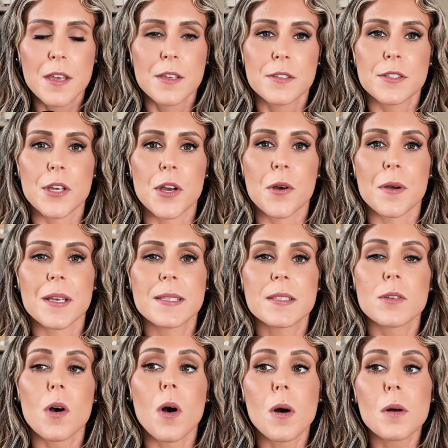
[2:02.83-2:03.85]
So
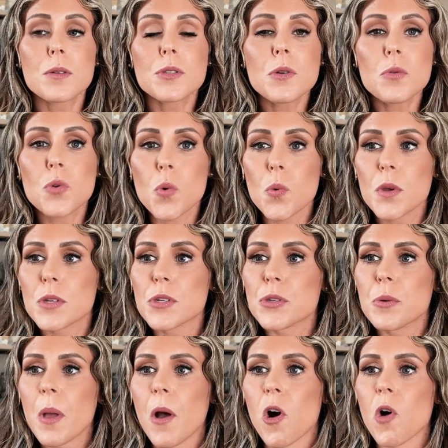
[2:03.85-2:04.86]
it's also going
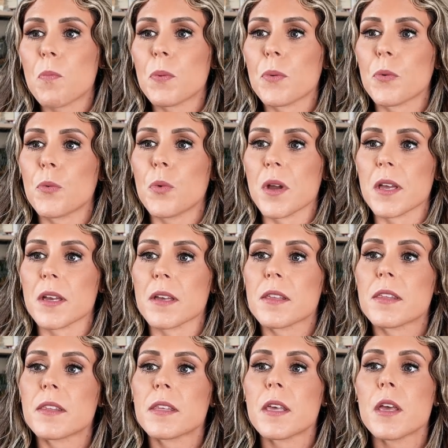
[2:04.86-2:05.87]
to help
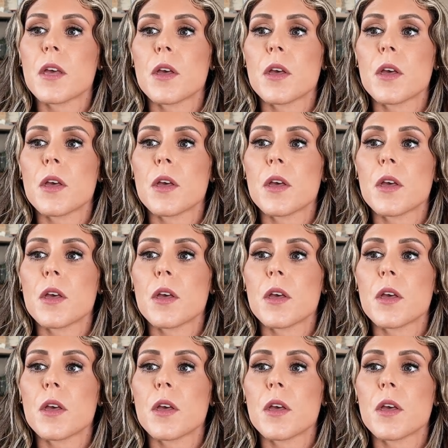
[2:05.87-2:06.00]
with